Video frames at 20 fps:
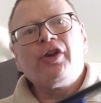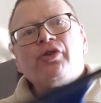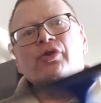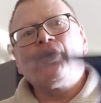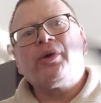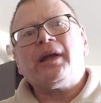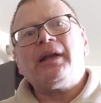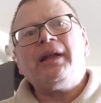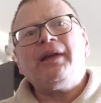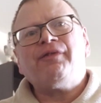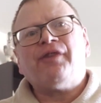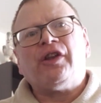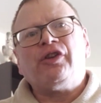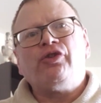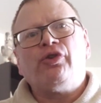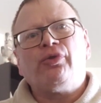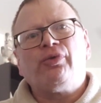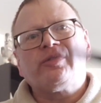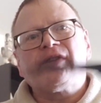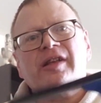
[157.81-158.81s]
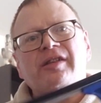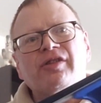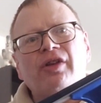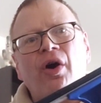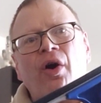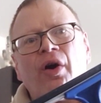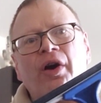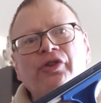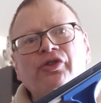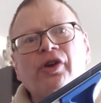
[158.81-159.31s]
You can even use this
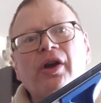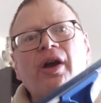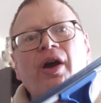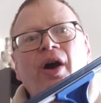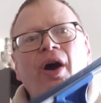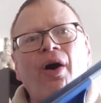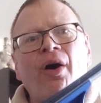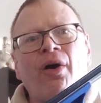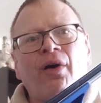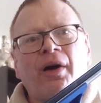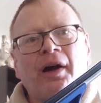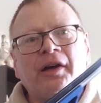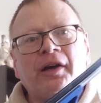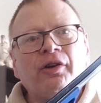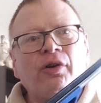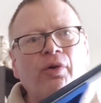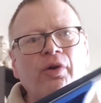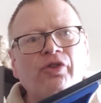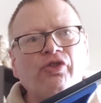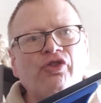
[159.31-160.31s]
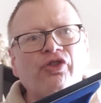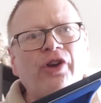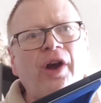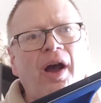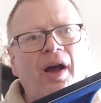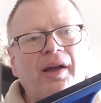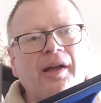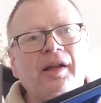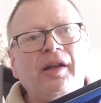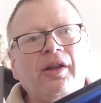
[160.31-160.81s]
on your car or
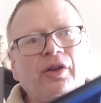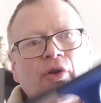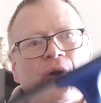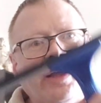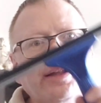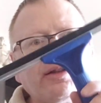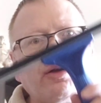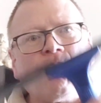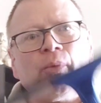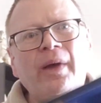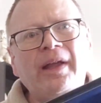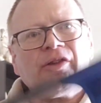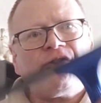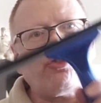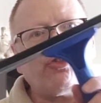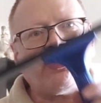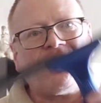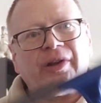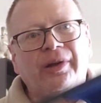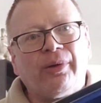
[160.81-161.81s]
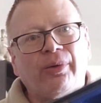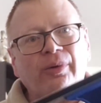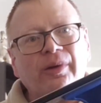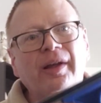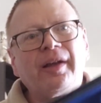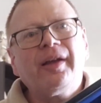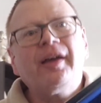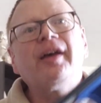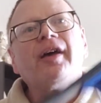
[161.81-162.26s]
truck, like the windshield.